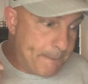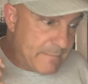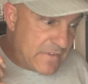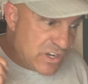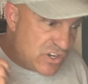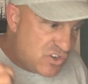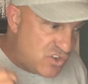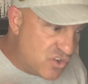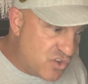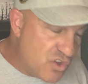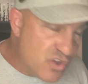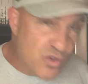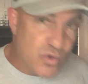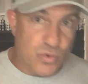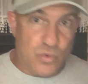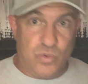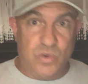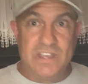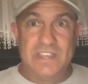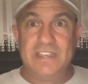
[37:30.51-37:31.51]

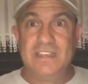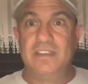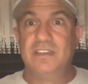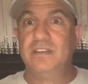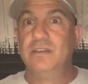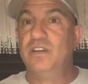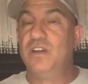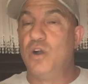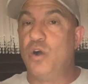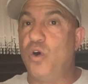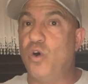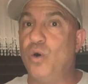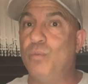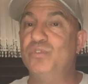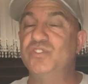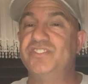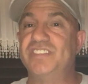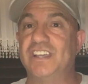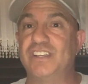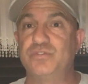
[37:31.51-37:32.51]
knew
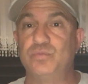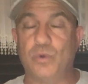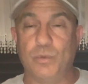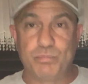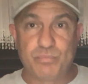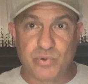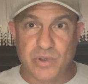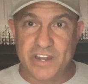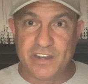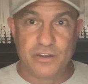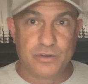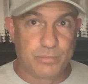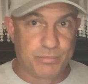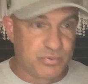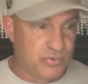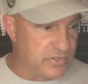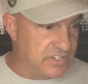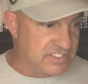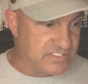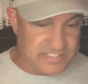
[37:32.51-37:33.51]
homosexual predator
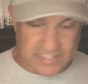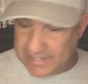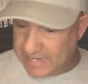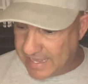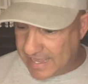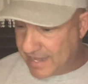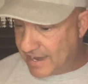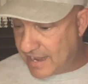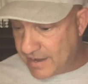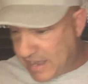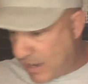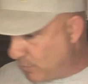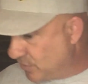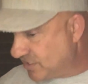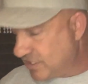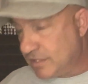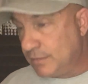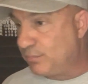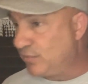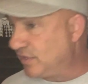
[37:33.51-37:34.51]
priests. And I wasn't going to